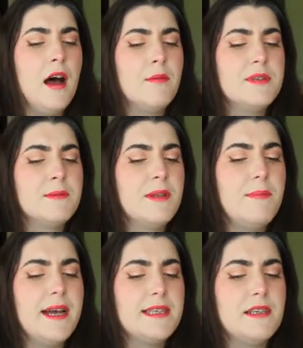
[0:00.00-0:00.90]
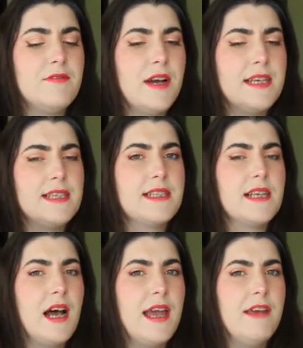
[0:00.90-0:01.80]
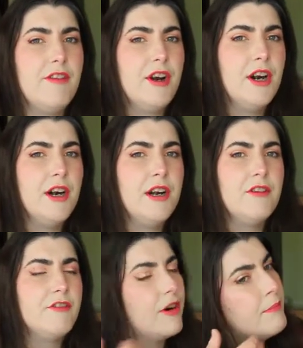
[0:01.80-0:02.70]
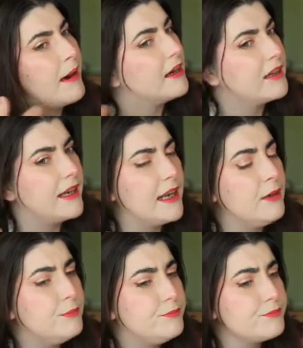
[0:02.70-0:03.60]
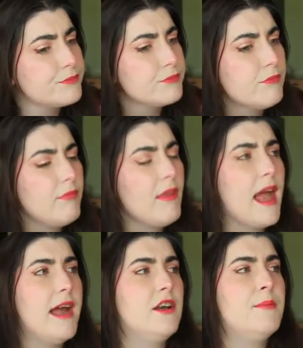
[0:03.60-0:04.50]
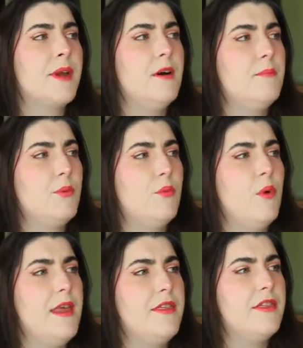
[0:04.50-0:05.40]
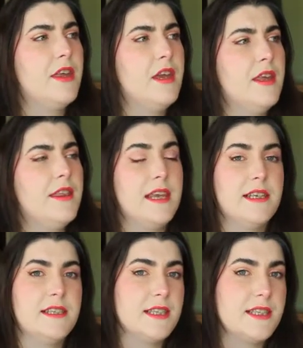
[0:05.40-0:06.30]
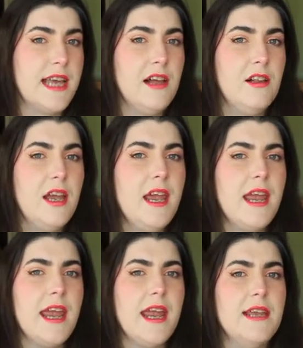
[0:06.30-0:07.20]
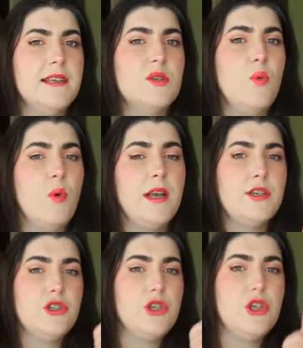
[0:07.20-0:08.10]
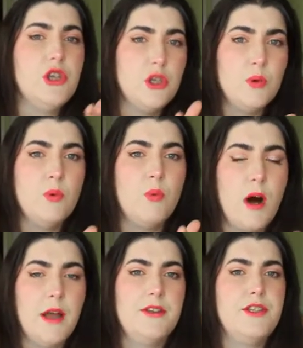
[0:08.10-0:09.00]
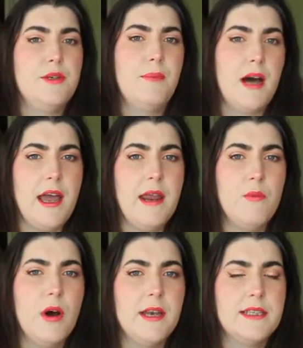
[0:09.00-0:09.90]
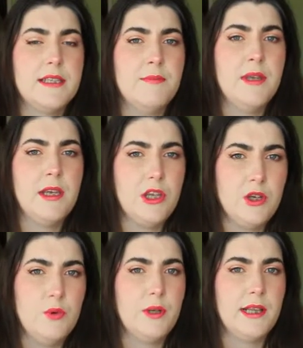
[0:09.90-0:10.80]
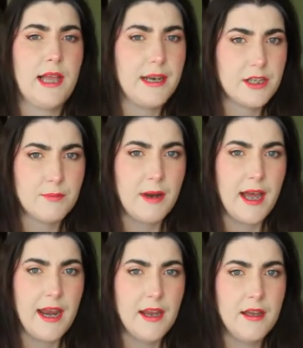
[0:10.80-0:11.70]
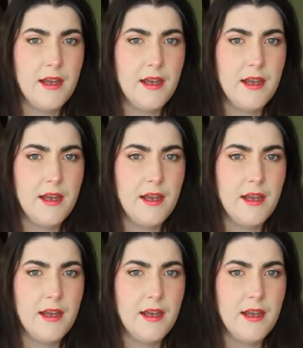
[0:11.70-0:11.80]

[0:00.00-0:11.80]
Some of the best advice I've heard for marketing and coming up with things to sell is, what do you want to buy? What is something you would like to buy?